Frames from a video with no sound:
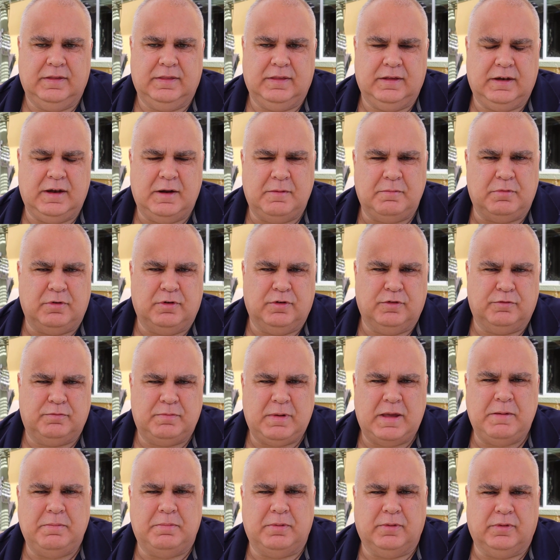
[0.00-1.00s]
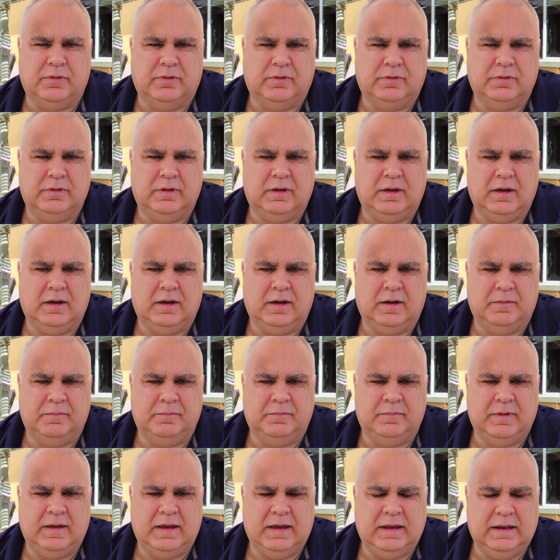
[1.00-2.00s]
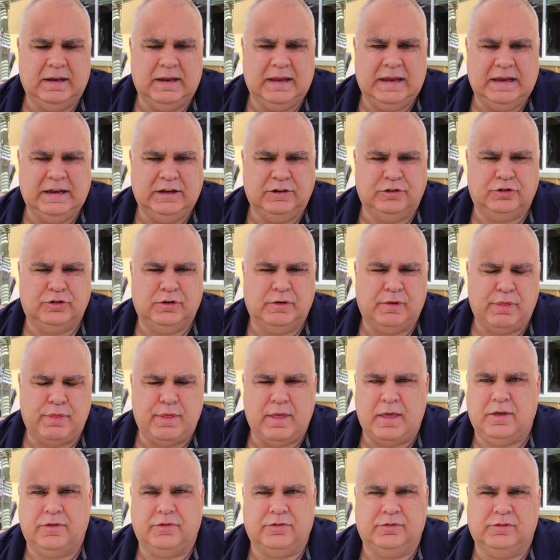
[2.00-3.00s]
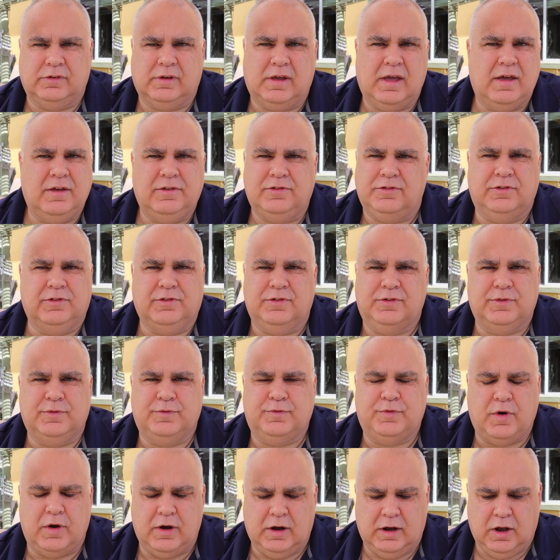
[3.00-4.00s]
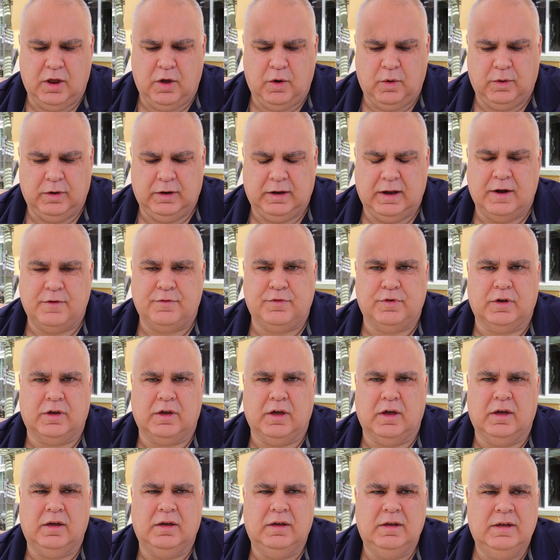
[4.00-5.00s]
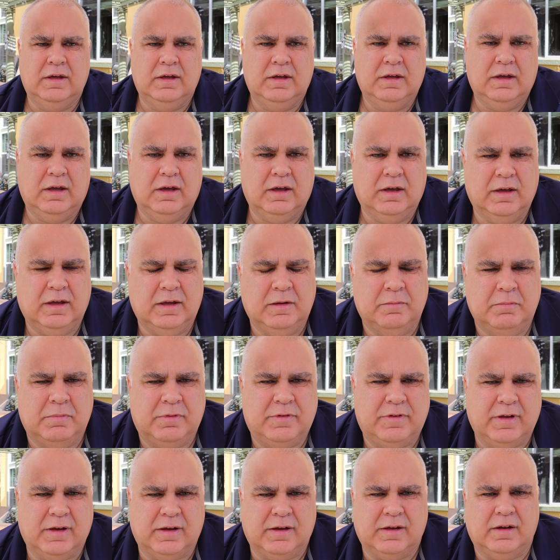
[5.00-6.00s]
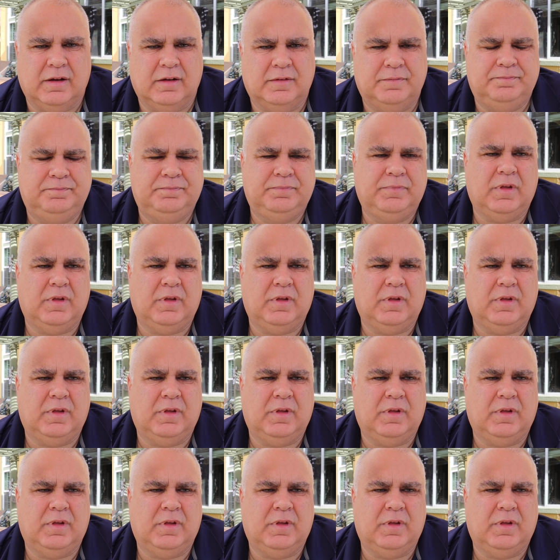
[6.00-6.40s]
The number of people in each 1,000 cases is very low in Africa, in particular,